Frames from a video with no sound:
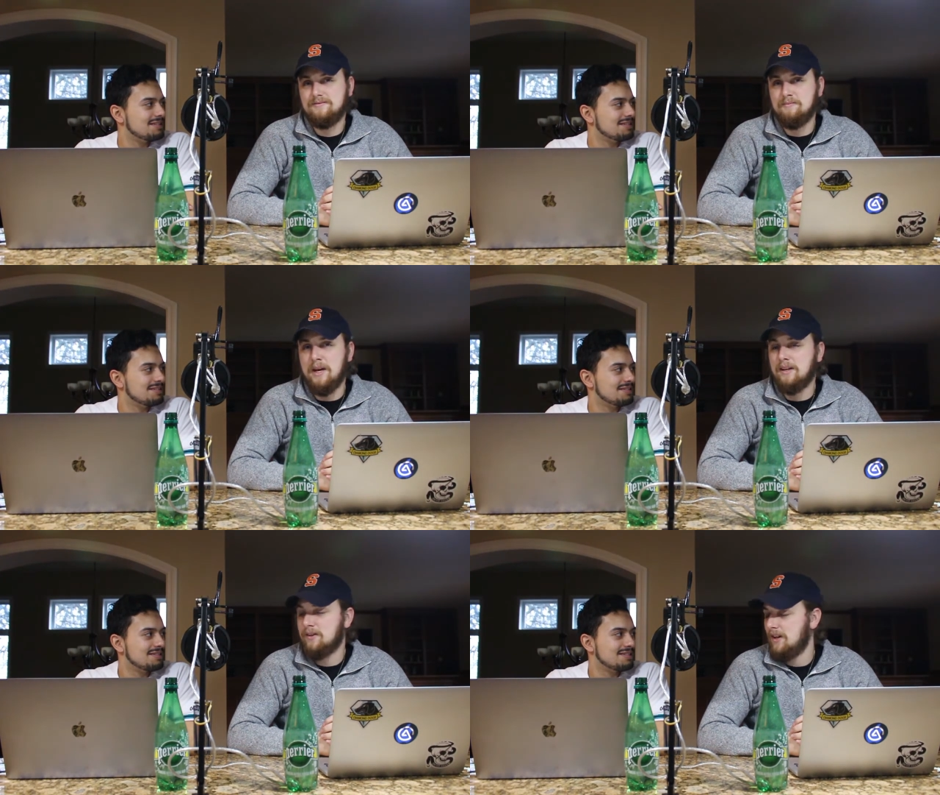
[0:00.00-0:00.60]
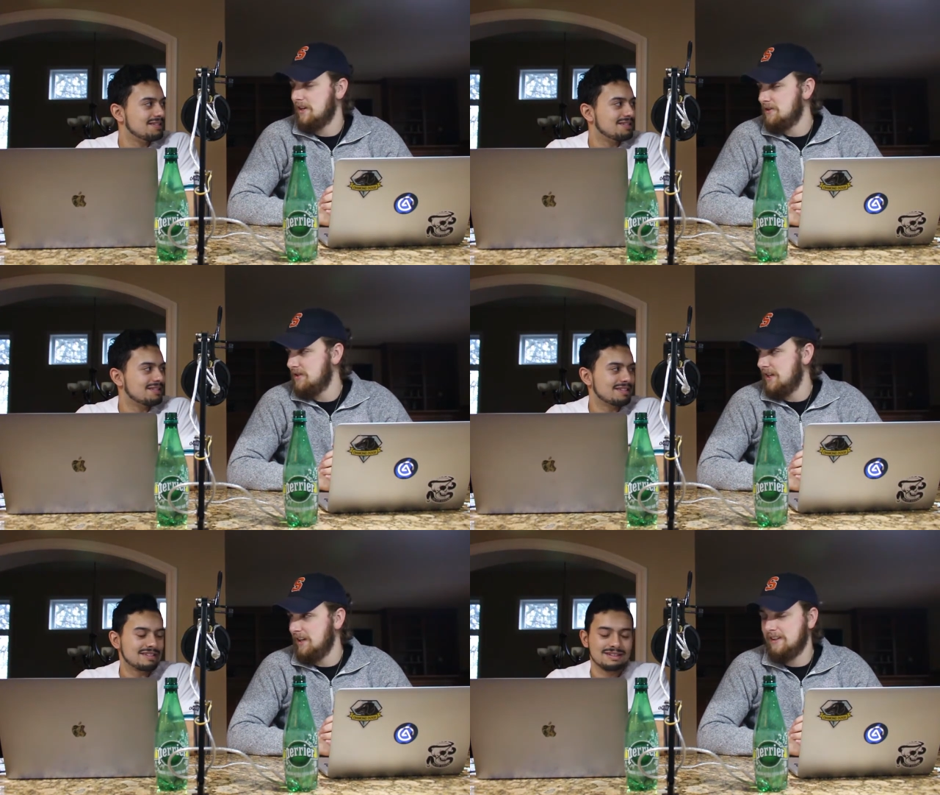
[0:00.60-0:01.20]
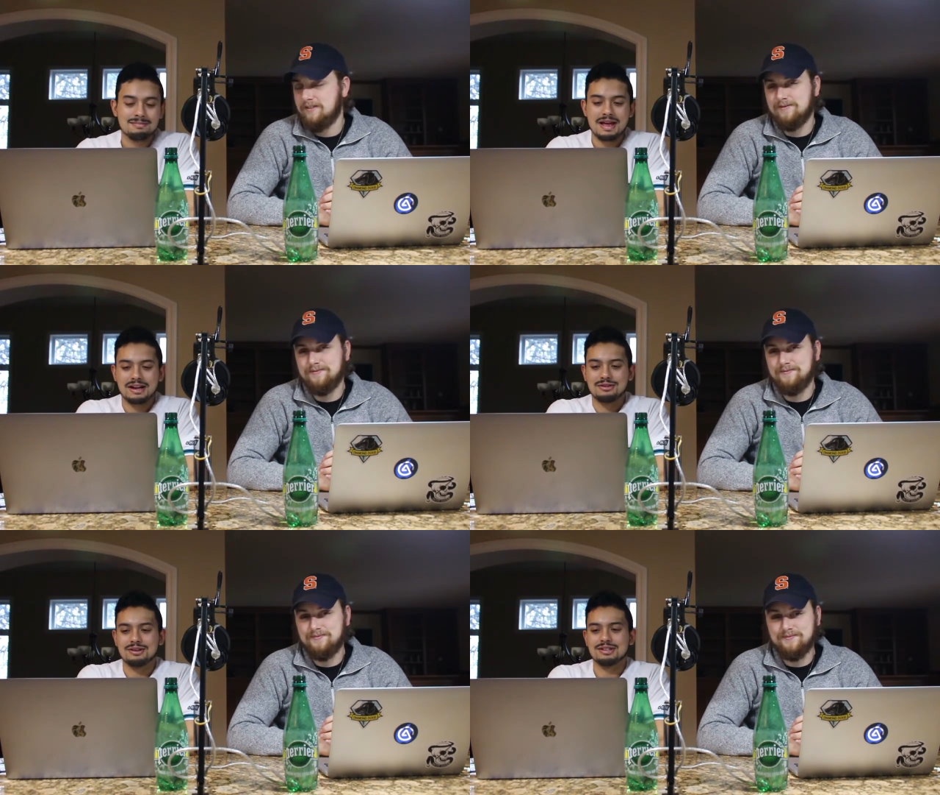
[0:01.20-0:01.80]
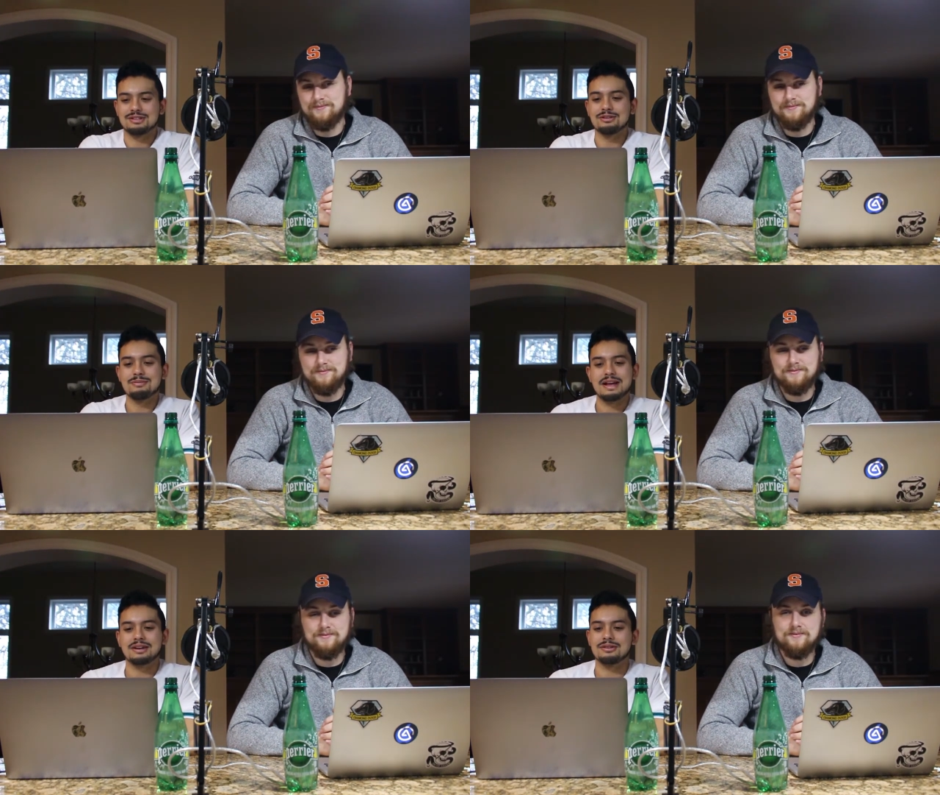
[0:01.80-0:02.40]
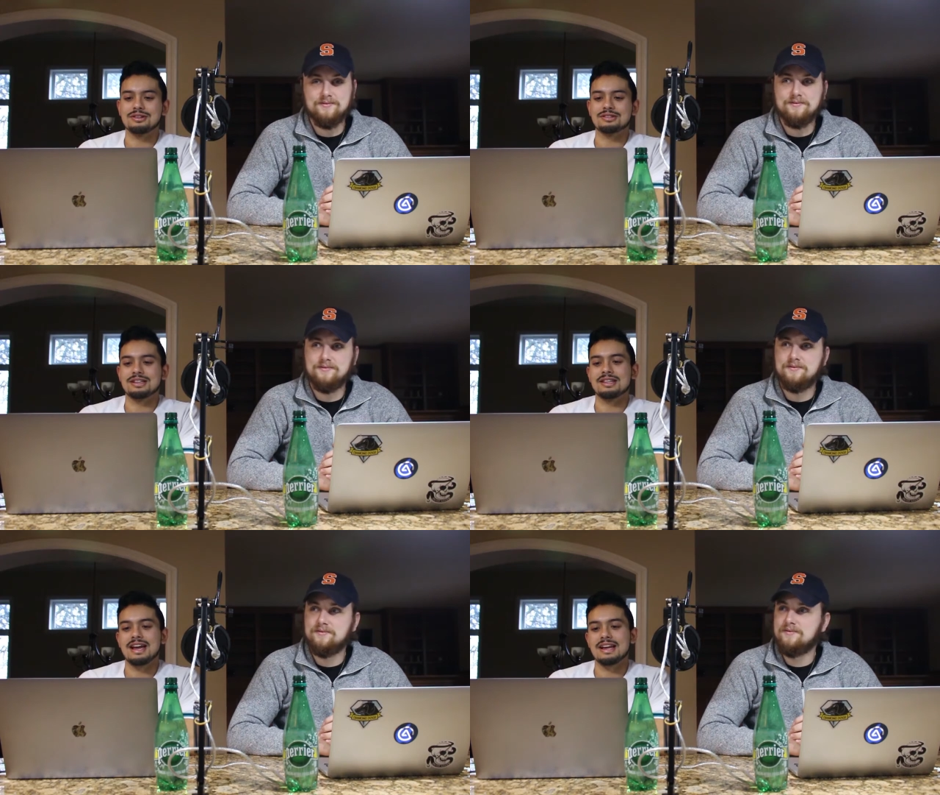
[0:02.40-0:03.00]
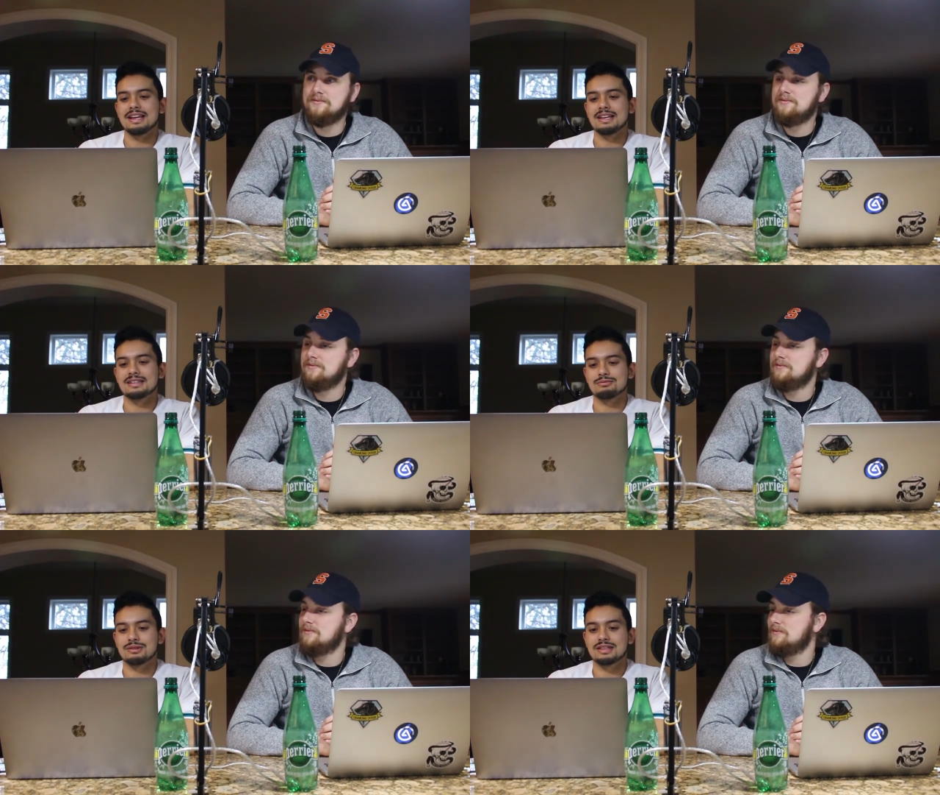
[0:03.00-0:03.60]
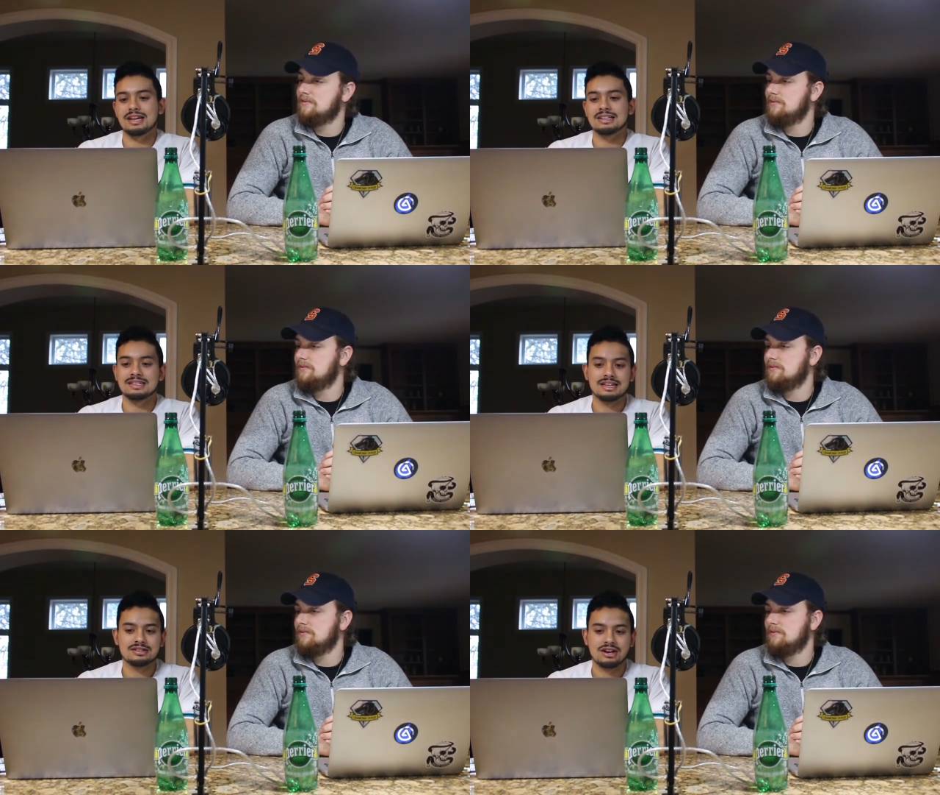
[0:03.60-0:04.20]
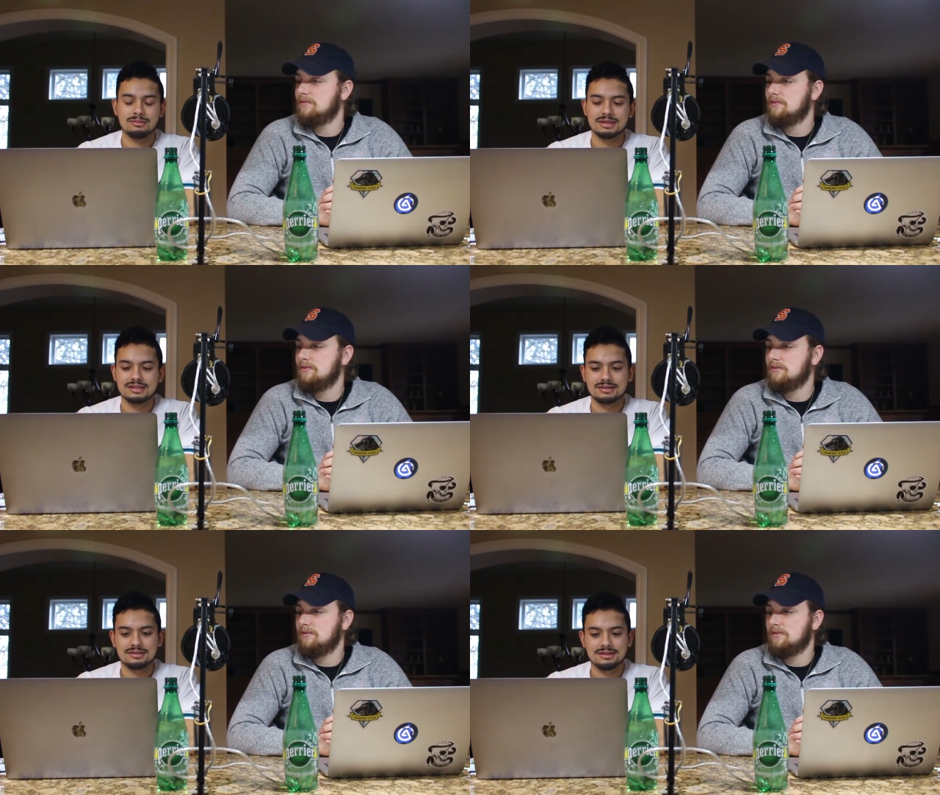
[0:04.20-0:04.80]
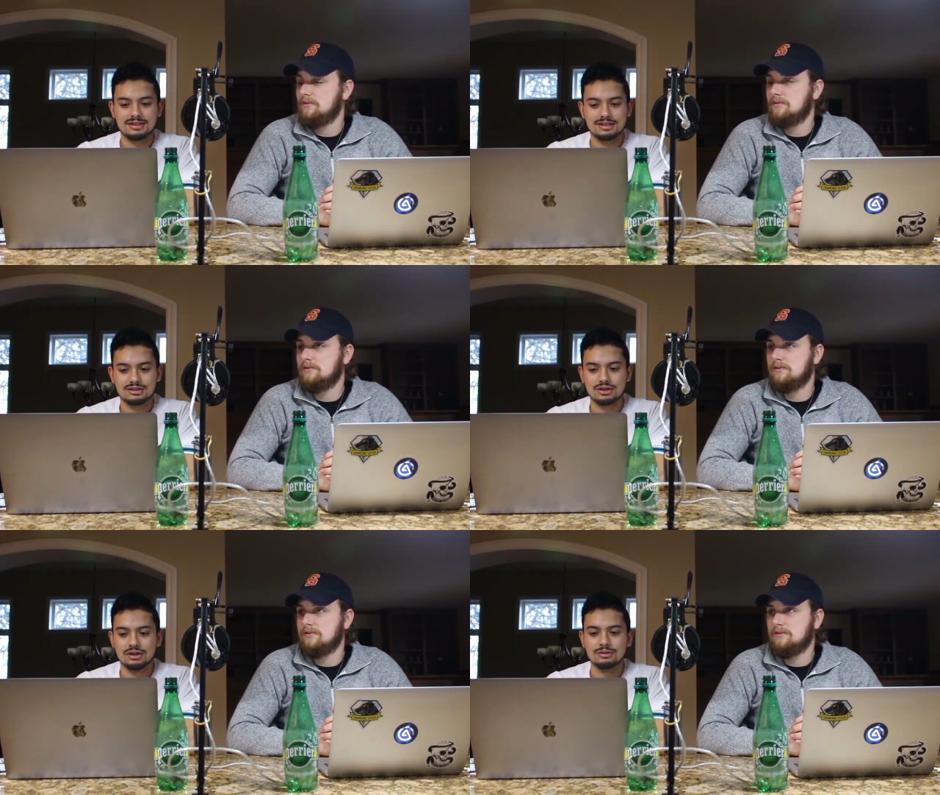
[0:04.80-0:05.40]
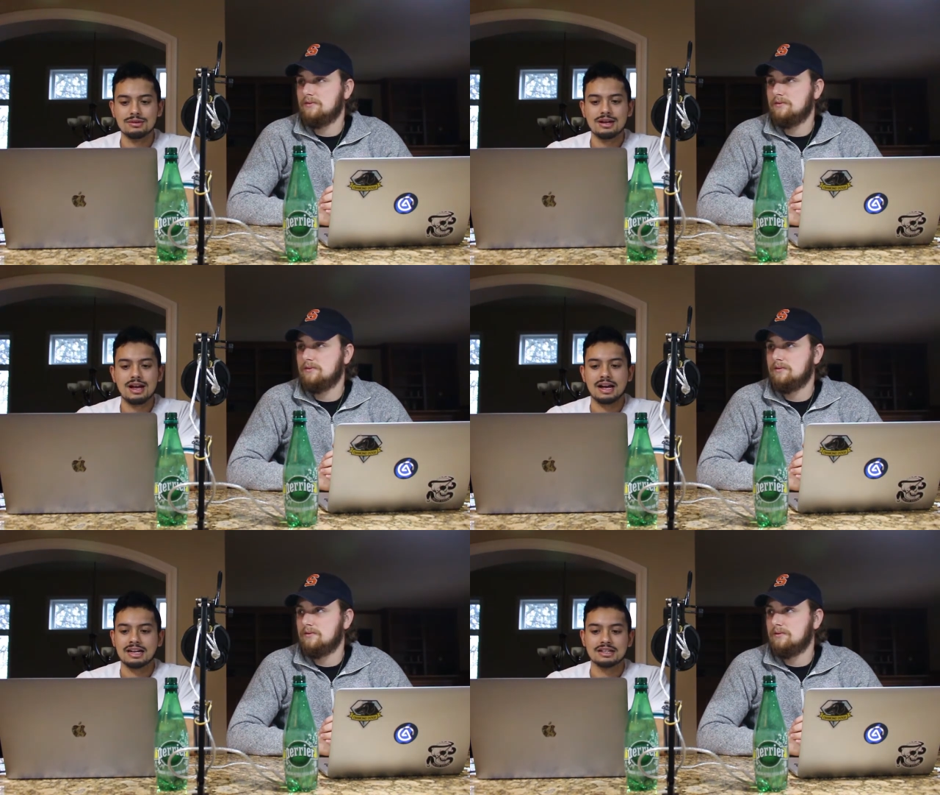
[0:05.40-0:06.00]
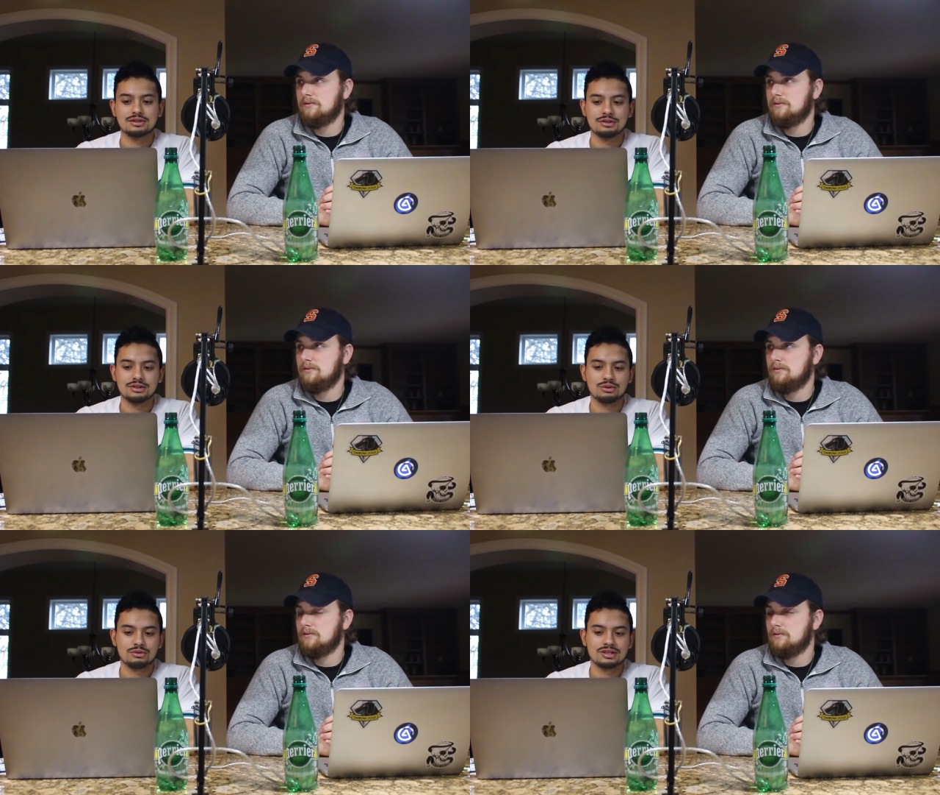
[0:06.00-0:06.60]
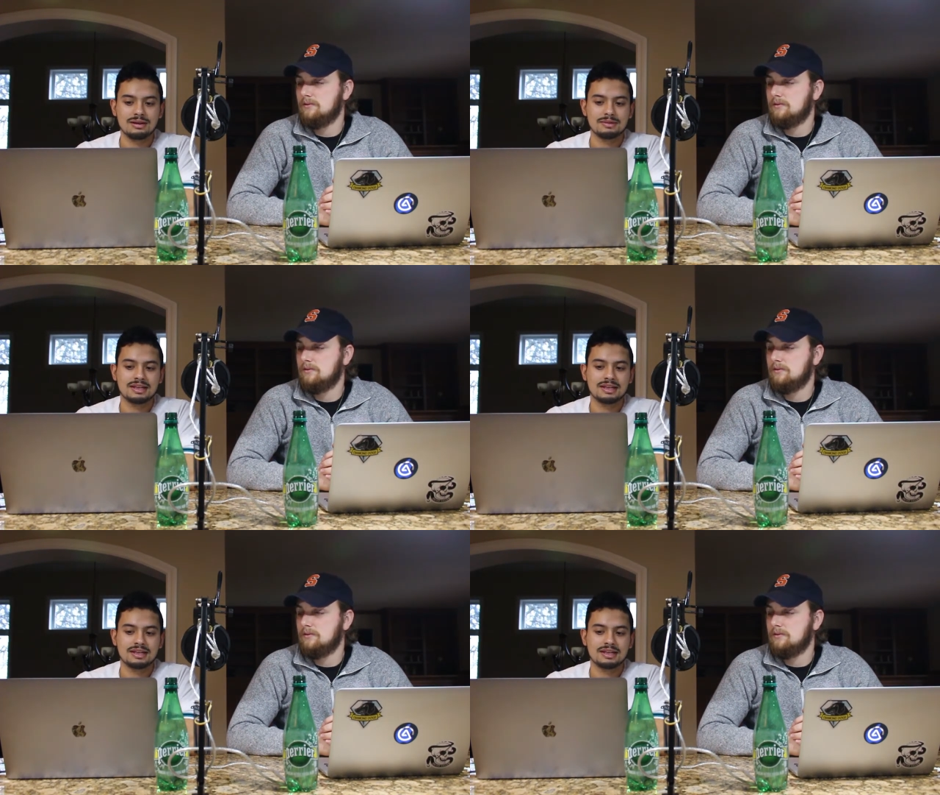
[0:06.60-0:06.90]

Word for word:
Speaker 1: Man crush city.
Speaker 2: Man crush, little man crush, and that is with Isaiah Thomas. So I guess during the short time with the